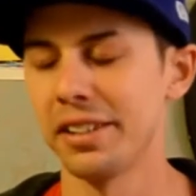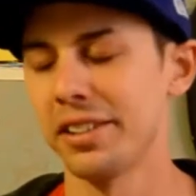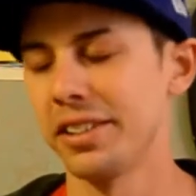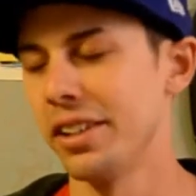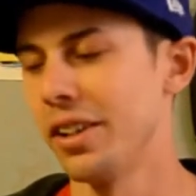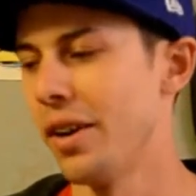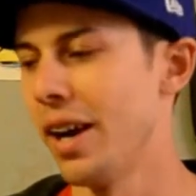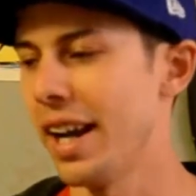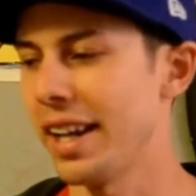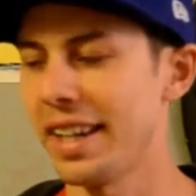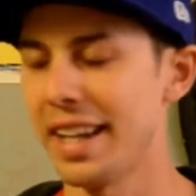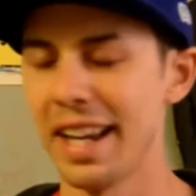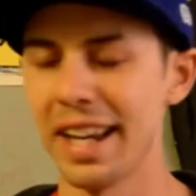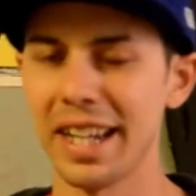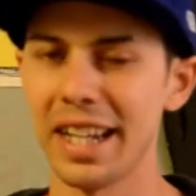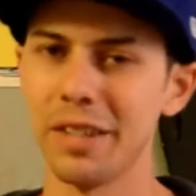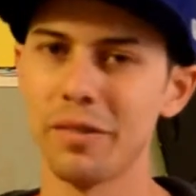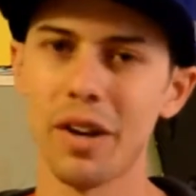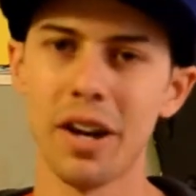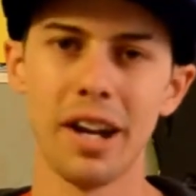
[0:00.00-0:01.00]
You know, I can't
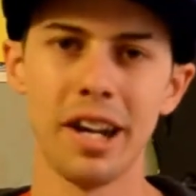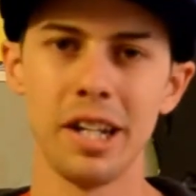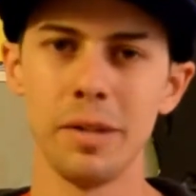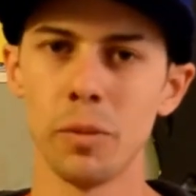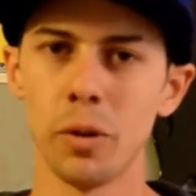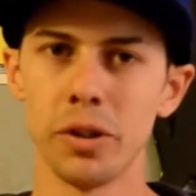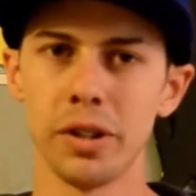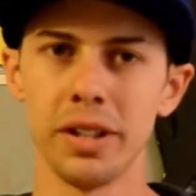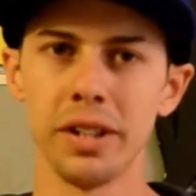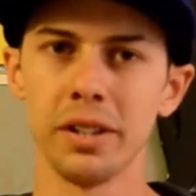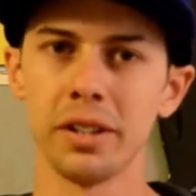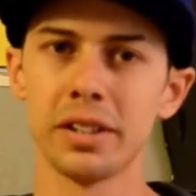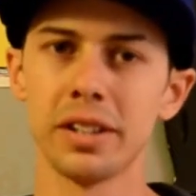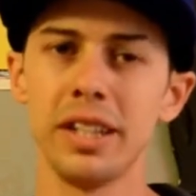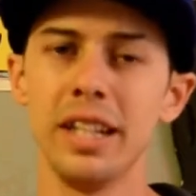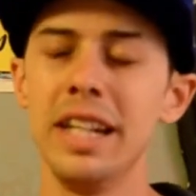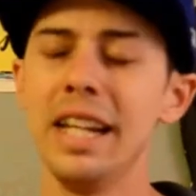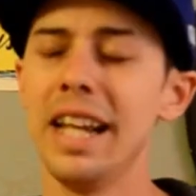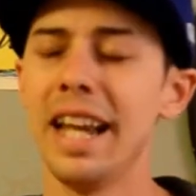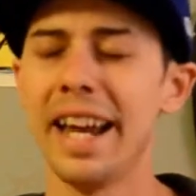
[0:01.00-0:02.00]
give out any more deals.
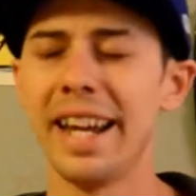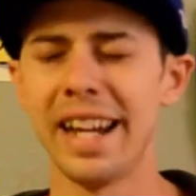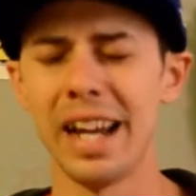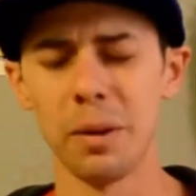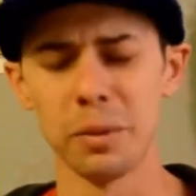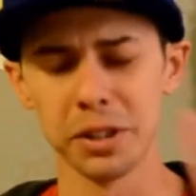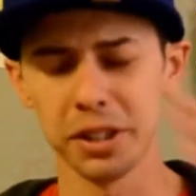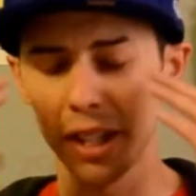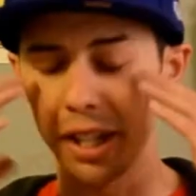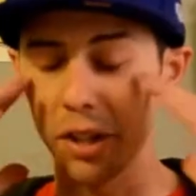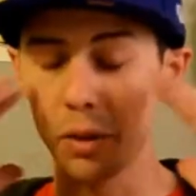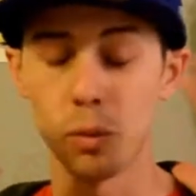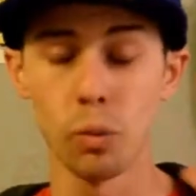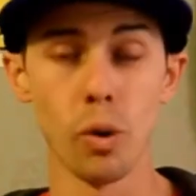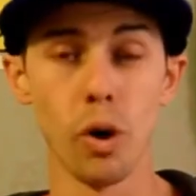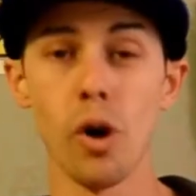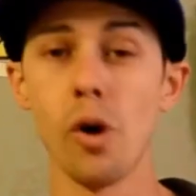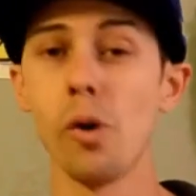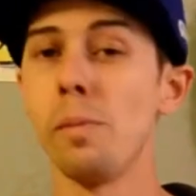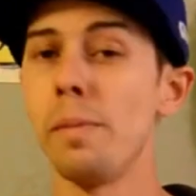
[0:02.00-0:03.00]
And I was like,
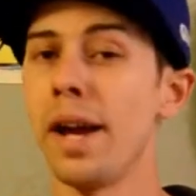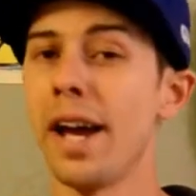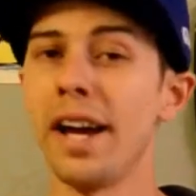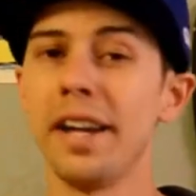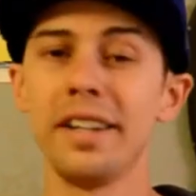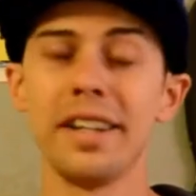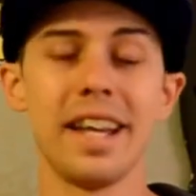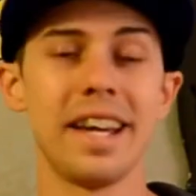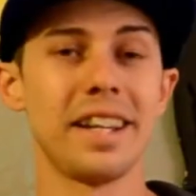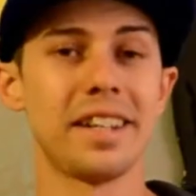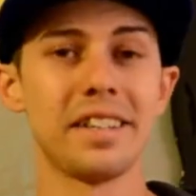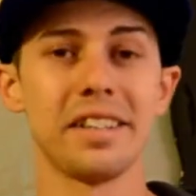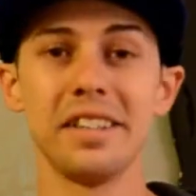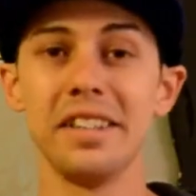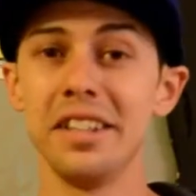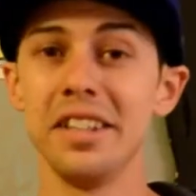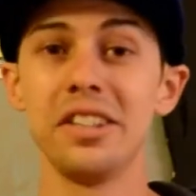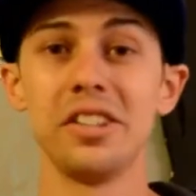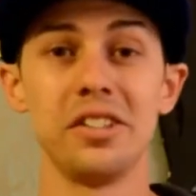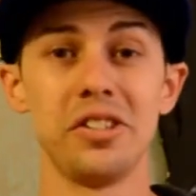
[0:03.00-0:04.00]
whoa, man, like,
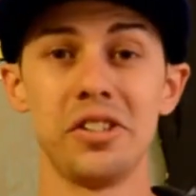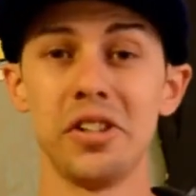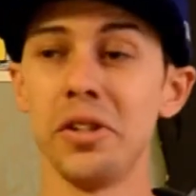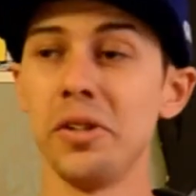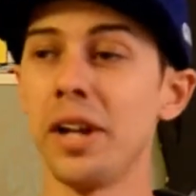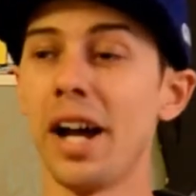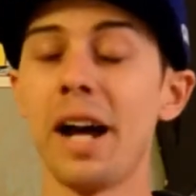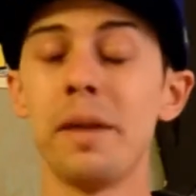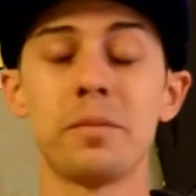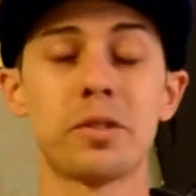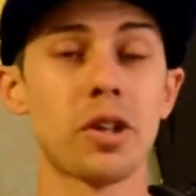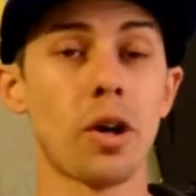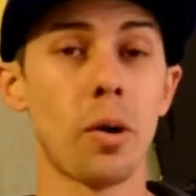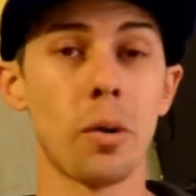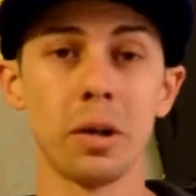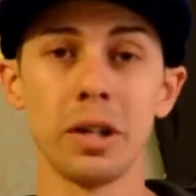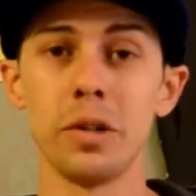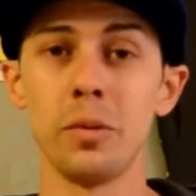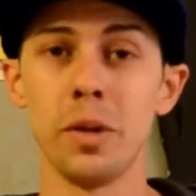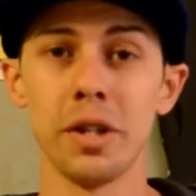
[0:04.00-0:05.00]
dude, I'm
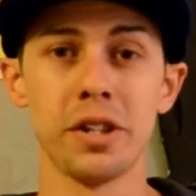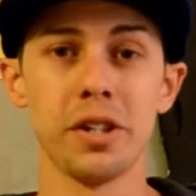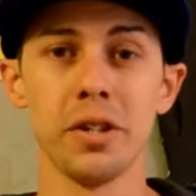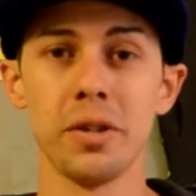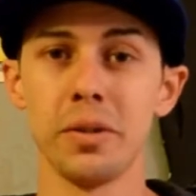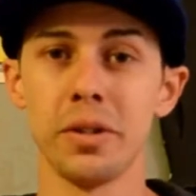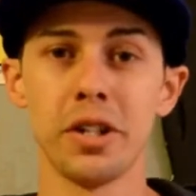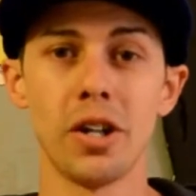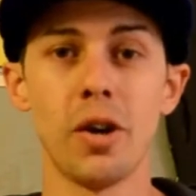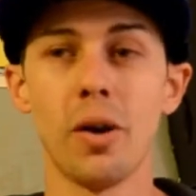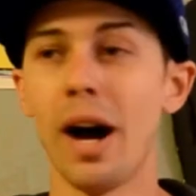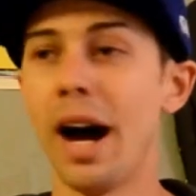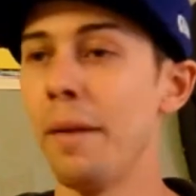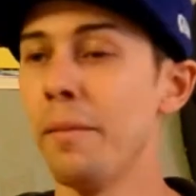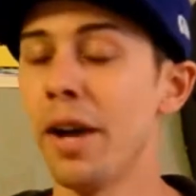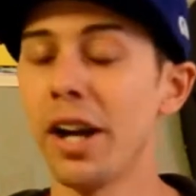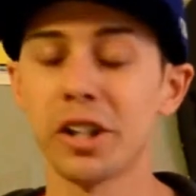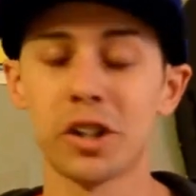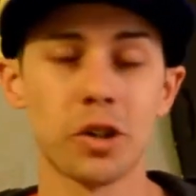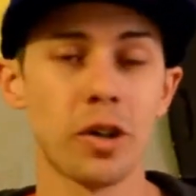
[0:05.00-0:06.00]
totally with you. You know, I'm
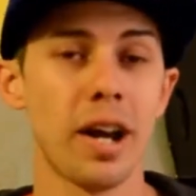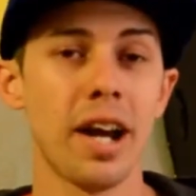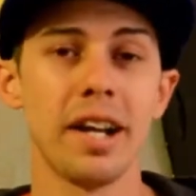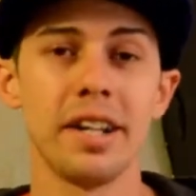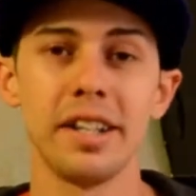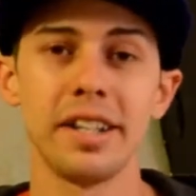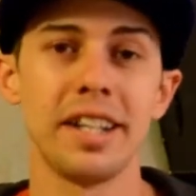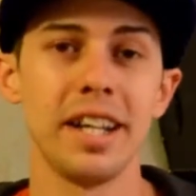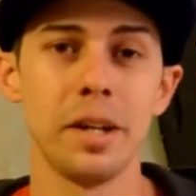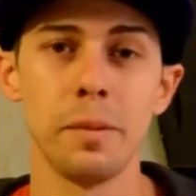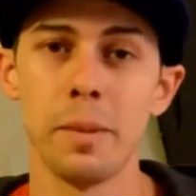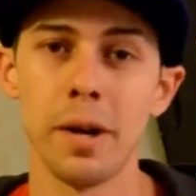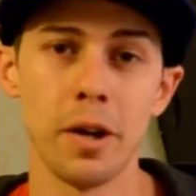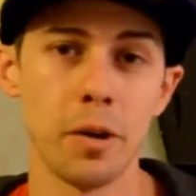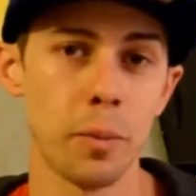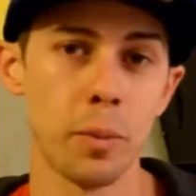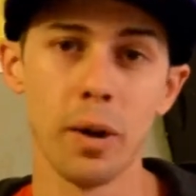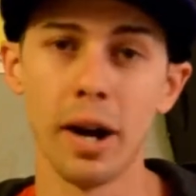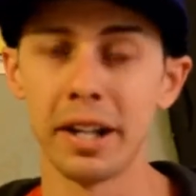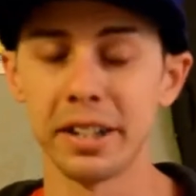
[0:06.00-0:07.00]
not trying to get a
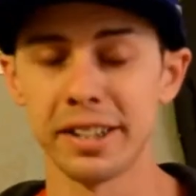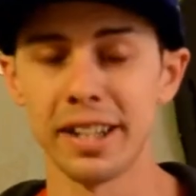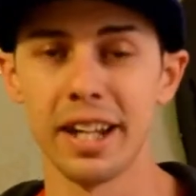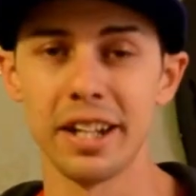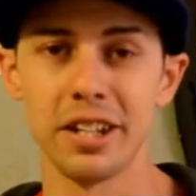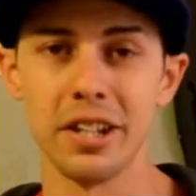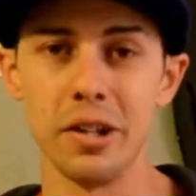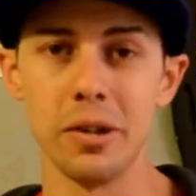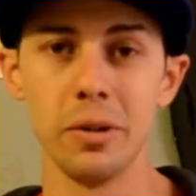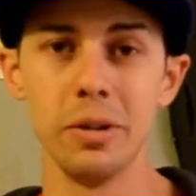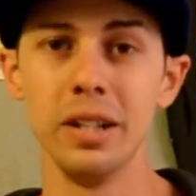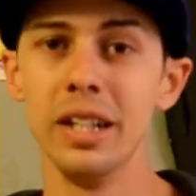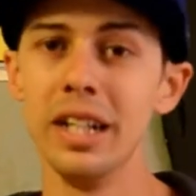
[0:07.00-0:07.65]
better price out of you.